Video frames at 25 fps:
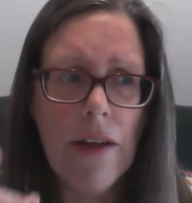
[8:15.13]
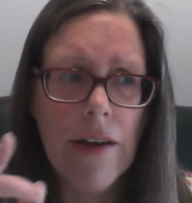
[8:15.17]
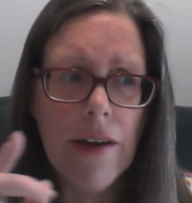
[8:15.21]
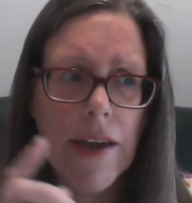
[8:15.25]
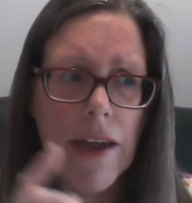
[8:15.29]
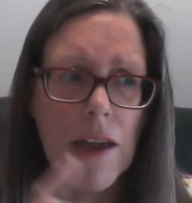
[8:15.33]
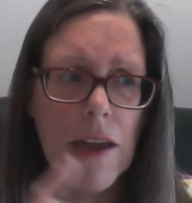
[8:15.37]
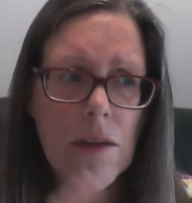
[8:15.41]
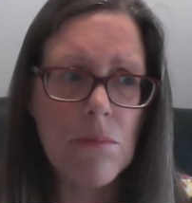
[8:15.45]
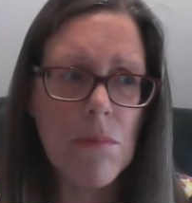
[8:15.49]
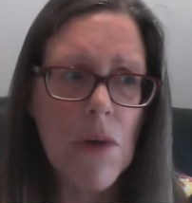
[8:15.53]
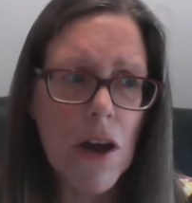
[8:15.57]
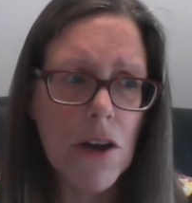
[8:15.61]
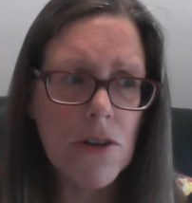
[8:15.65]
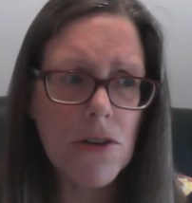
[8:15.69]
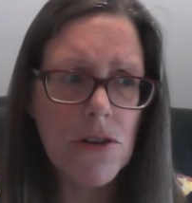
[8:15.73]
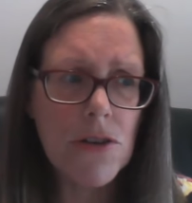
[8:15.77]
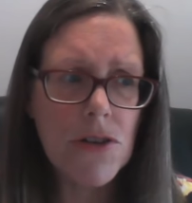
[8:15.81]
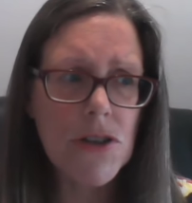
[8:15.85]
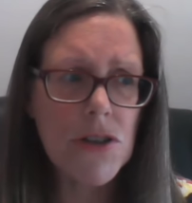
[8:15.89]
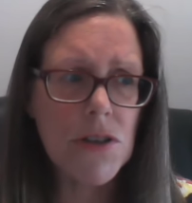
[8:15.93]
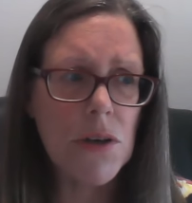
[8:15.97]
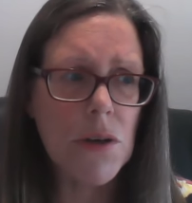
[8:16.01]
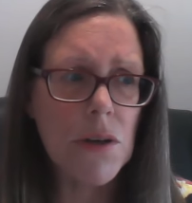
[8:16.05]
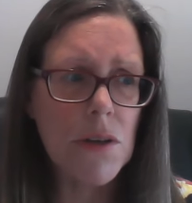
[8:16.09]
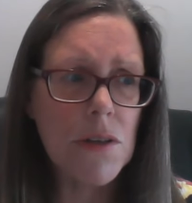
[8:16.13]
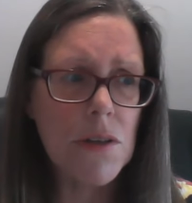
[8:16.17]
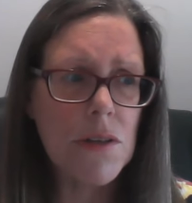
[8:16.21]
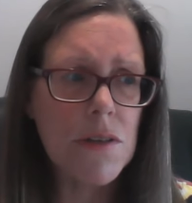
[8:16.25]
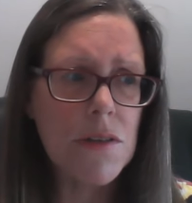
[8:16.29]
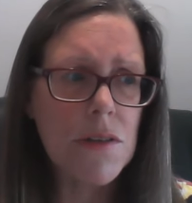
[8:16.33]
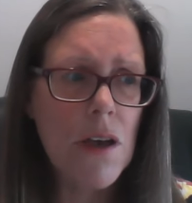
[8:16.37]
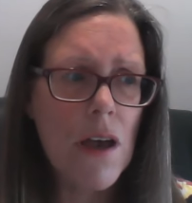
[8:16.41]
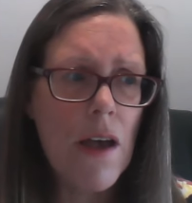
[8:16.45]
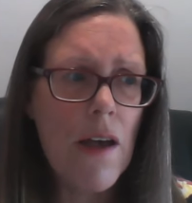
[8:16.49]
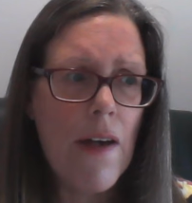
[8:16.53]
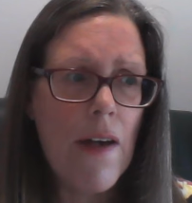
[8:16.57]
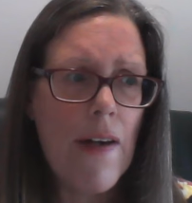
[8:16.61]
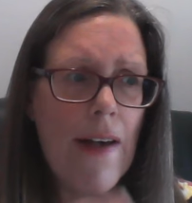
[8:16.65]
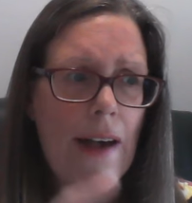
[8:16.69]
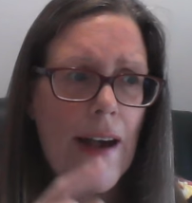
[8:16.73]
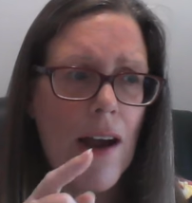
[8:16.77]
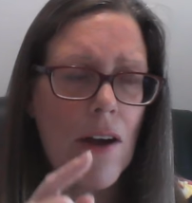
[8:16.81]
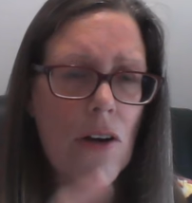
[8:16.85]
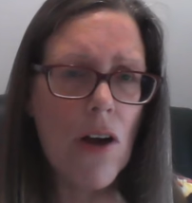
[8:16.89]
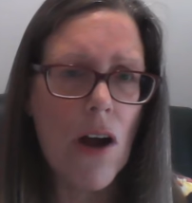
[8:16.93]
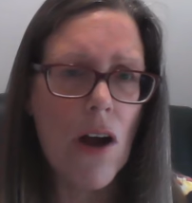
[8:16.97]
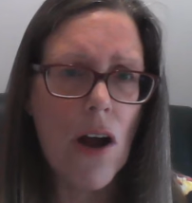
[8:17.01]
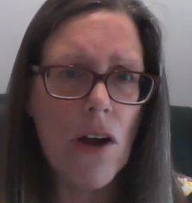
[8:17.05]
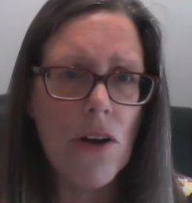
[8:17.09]
Emotions
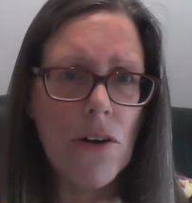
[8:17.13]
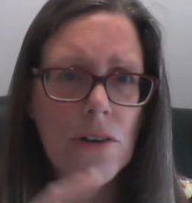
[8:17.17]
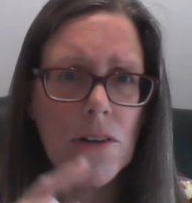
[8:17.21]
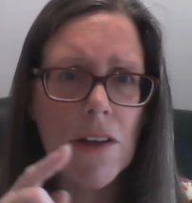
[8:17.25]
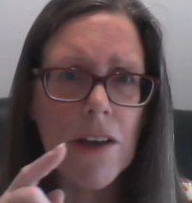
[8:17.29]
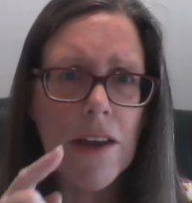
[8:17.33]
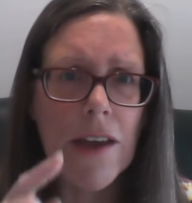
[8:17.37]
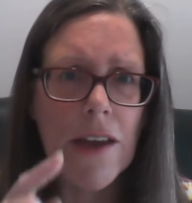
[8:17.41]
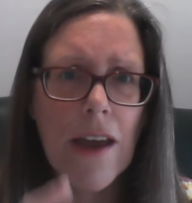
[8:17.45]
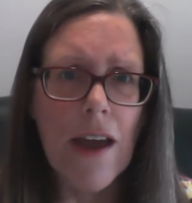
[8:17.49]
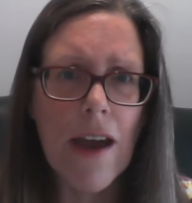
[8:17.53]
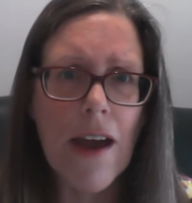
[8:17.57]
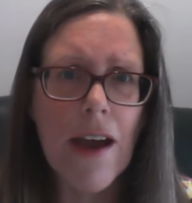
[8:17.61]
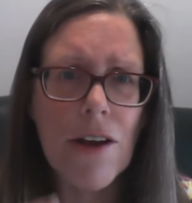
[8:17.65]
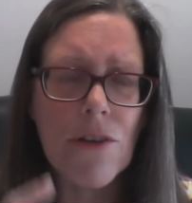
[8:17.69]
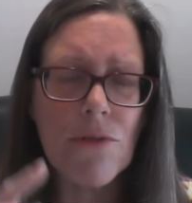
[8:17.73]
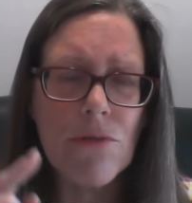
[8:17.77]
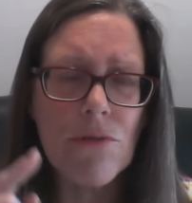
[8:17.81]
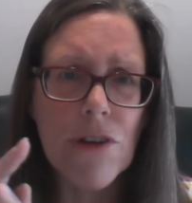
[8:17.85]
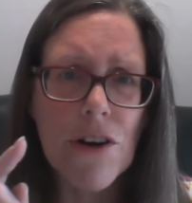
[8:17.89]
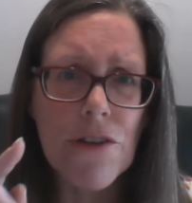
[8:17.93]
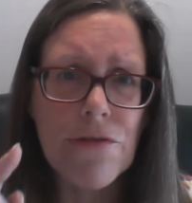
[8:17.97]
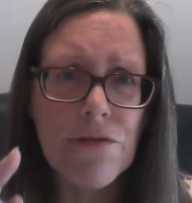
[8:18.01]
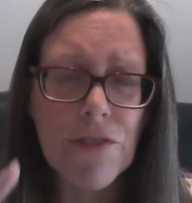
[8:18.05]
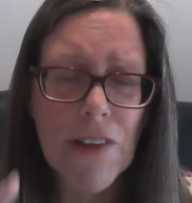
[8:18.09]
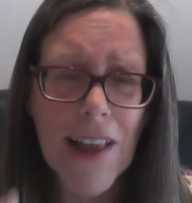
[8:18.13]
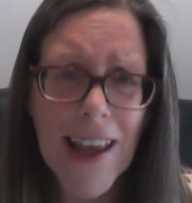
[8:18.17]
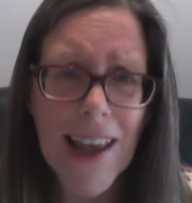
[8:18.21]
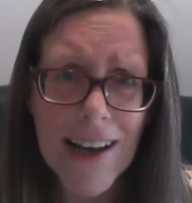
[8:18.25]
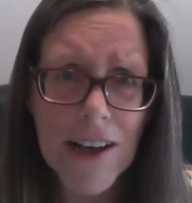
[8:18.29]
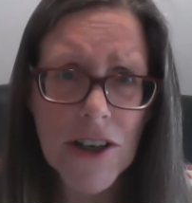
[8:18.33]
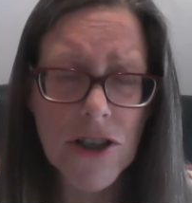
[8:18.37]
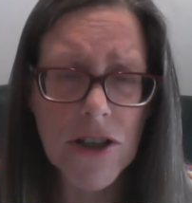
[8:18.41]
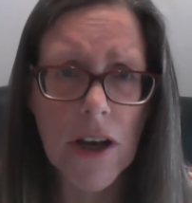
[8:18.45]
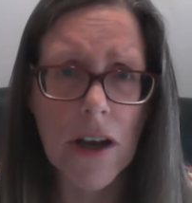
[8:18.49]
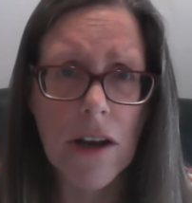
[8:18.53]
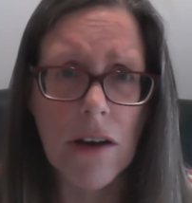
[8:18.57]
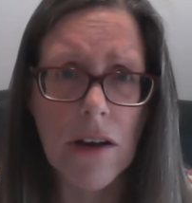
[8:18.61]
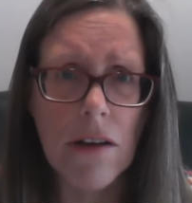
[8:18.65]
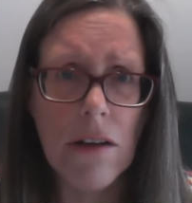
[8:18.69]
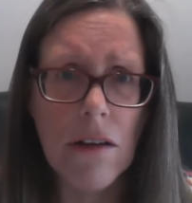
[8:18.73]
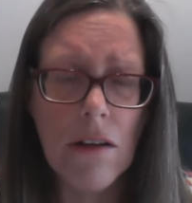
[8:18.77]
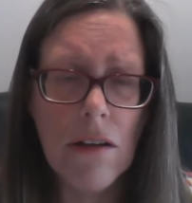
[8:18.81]
are only a reflection.